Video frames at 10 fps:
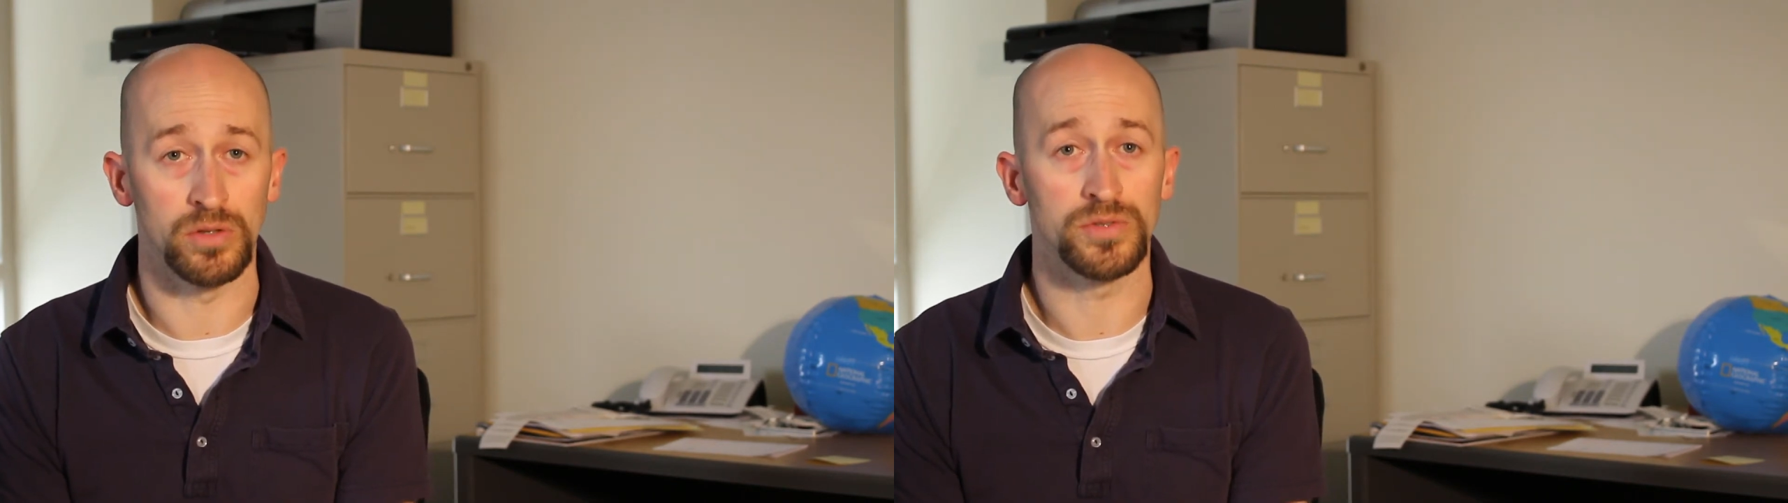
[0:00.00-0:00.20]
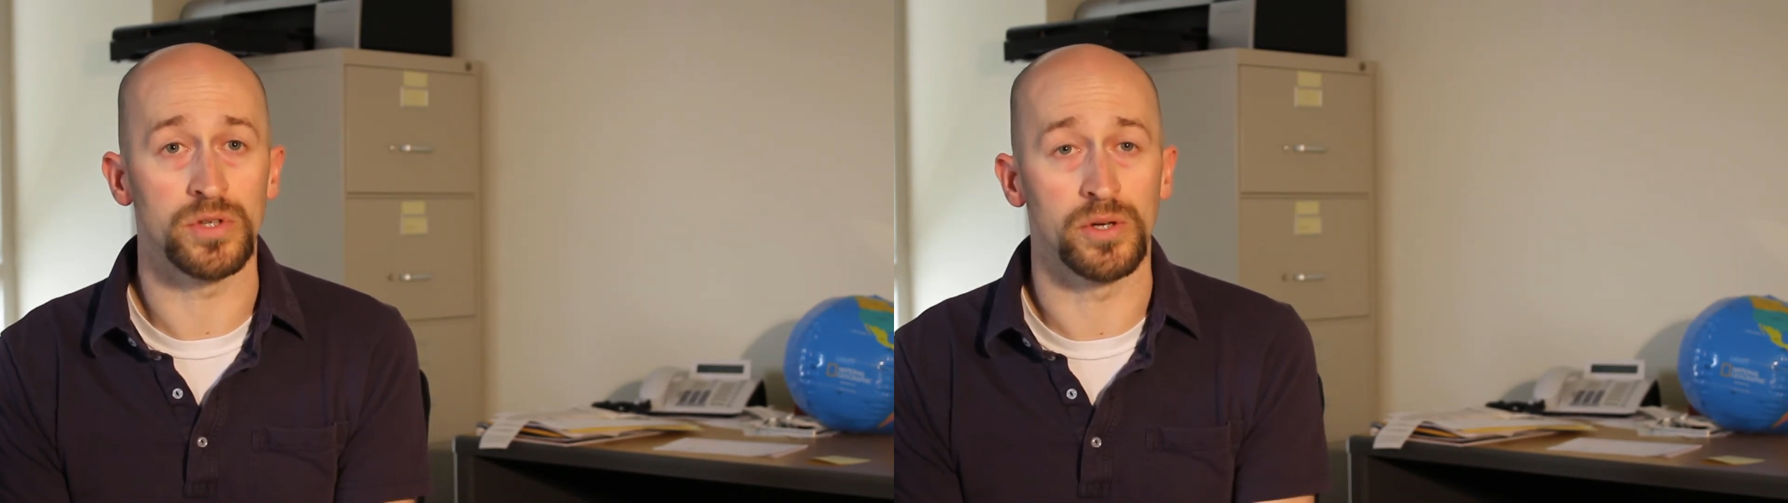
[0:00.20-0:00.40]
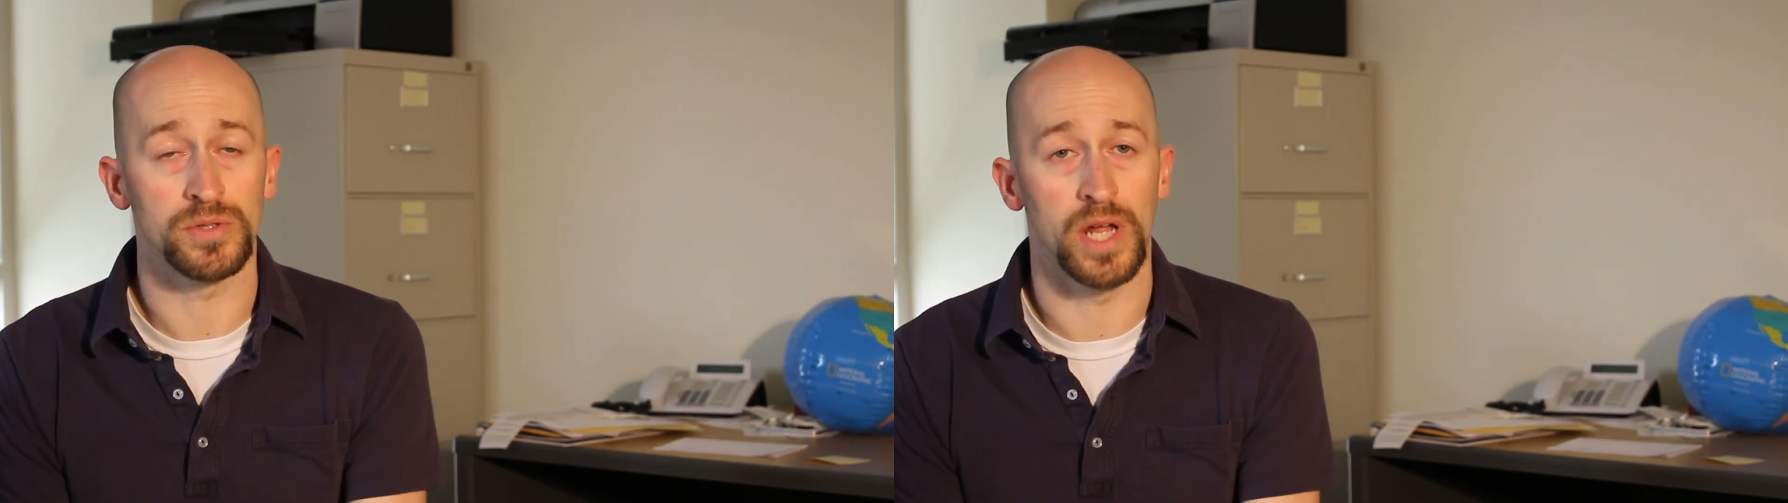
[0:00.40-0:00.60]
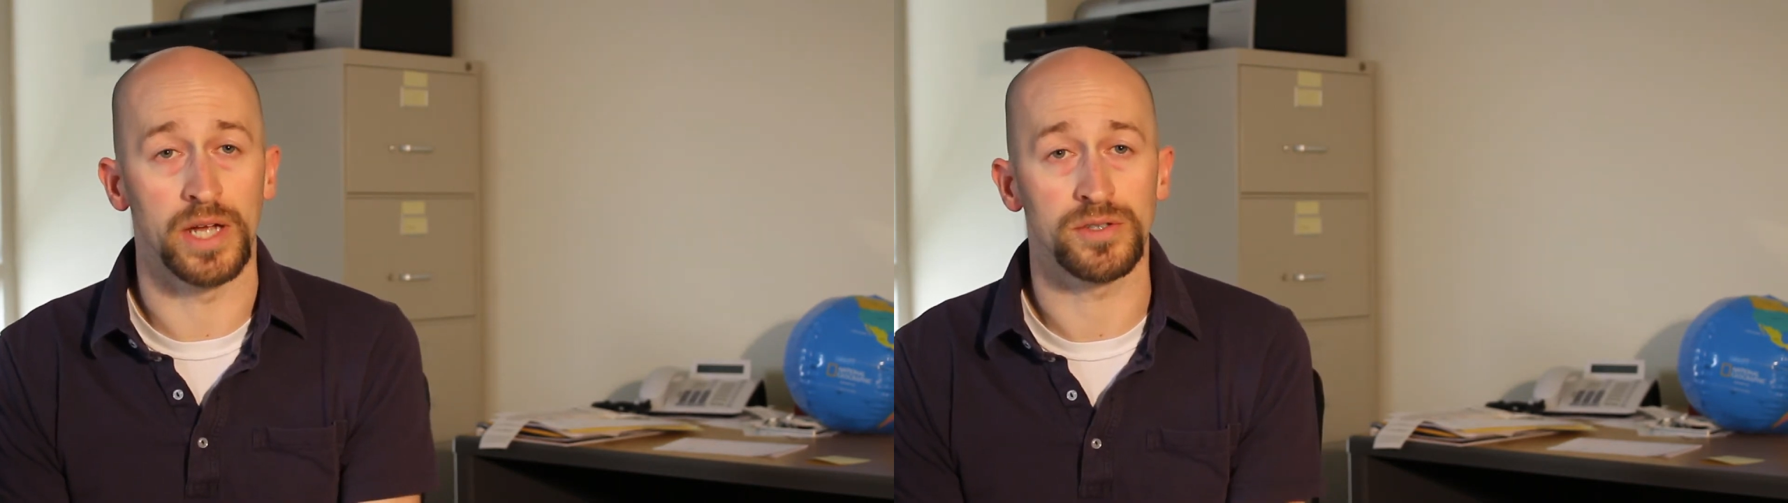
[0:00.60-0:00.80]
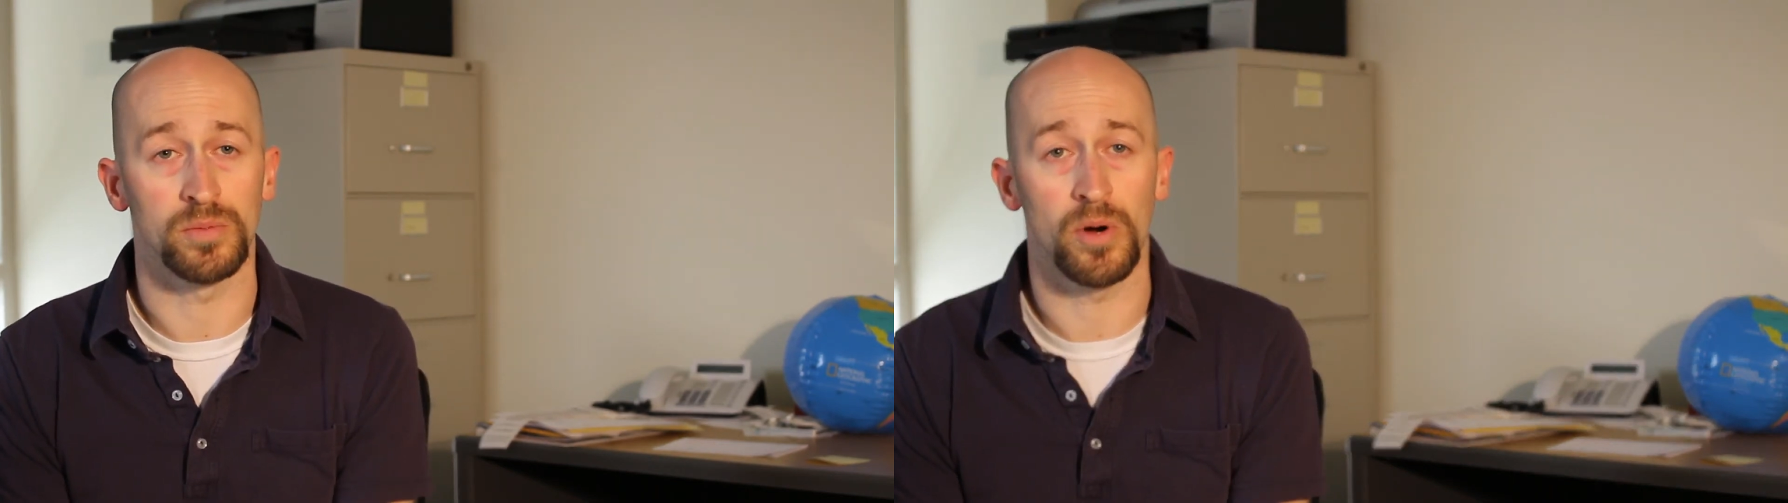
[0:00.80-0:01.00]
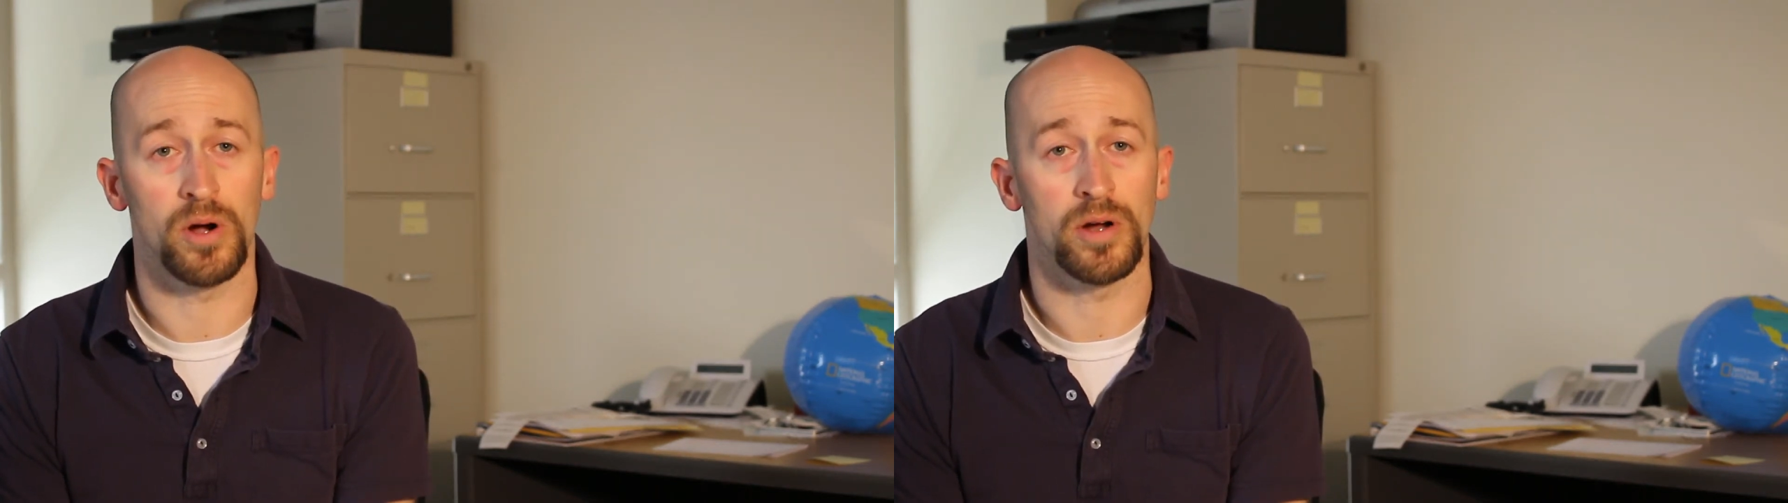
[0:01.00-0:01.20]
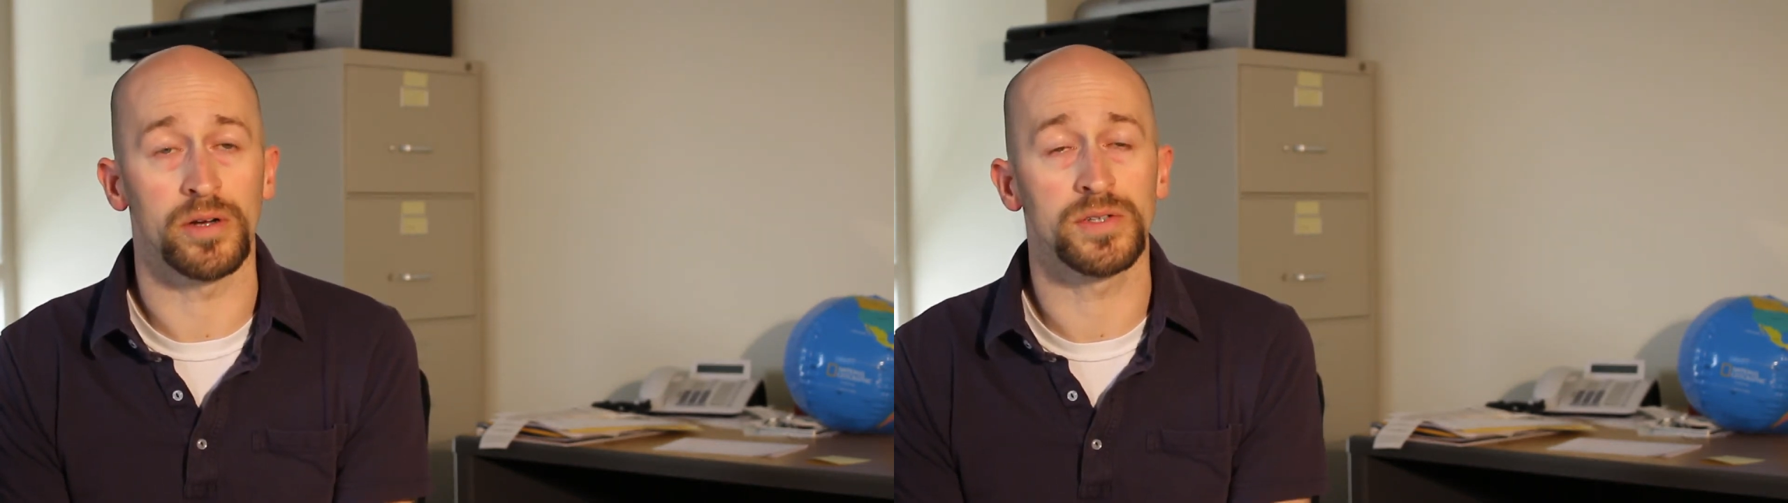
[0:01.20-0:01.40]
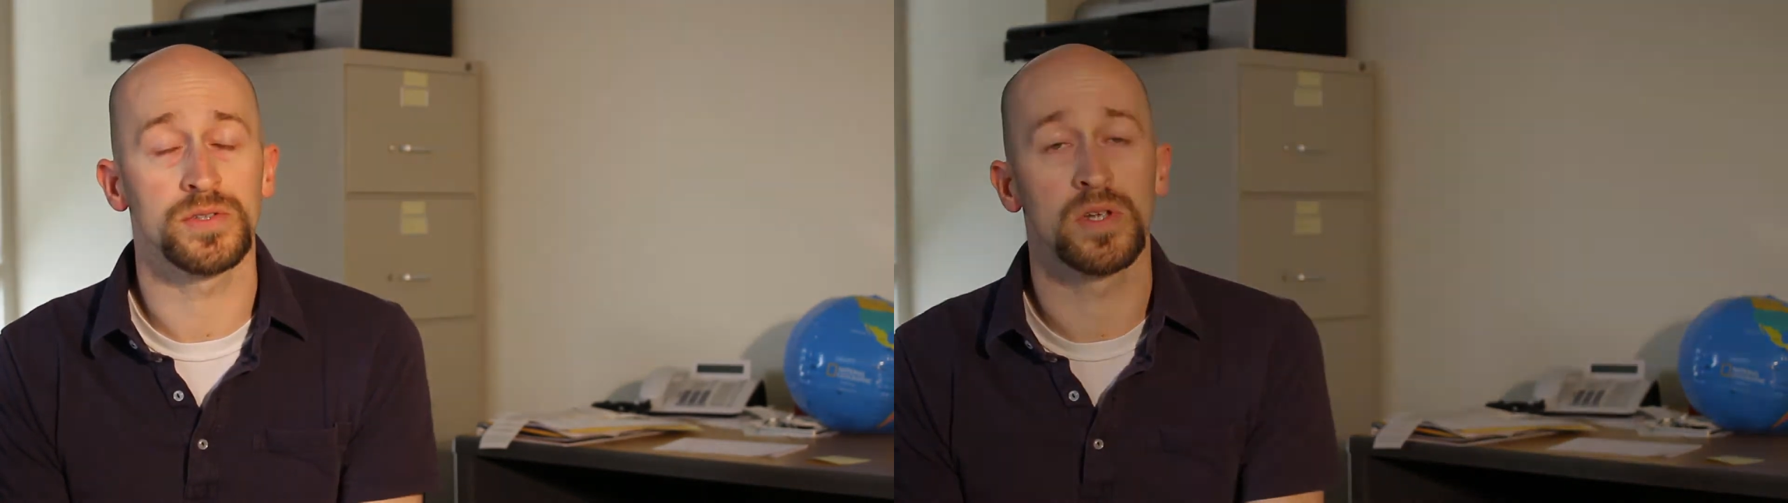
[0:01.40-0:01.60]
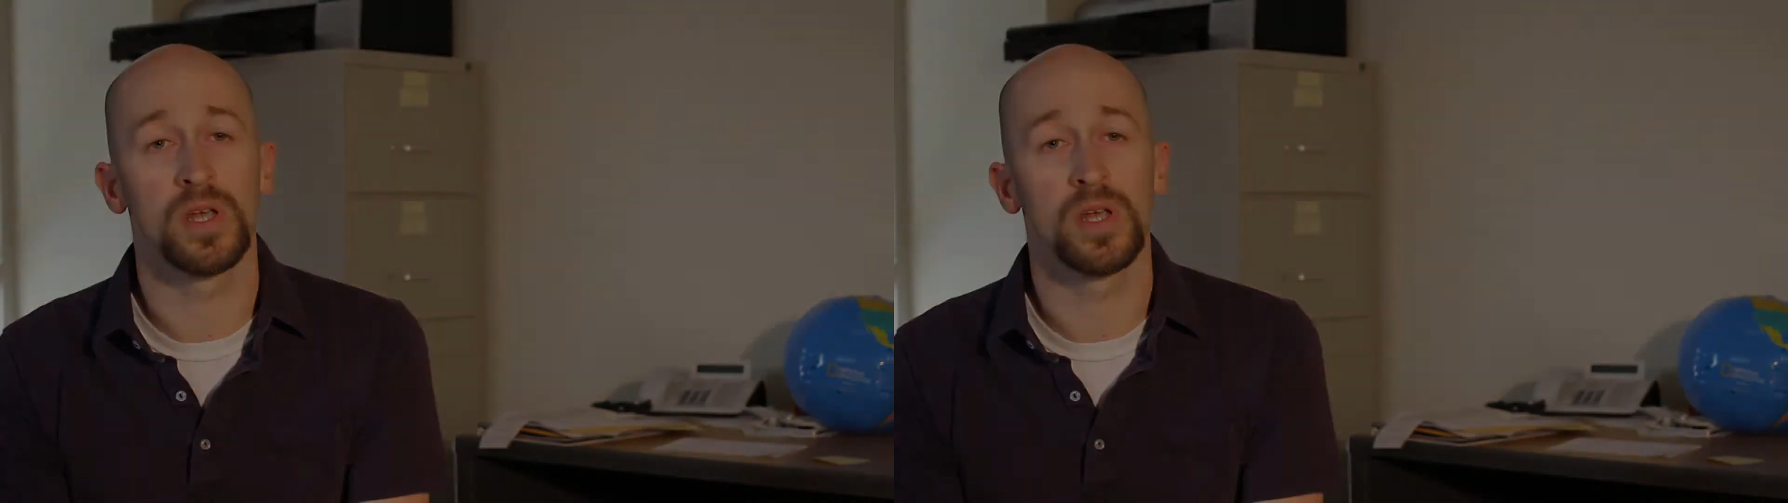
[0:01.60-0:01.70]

use those national parks.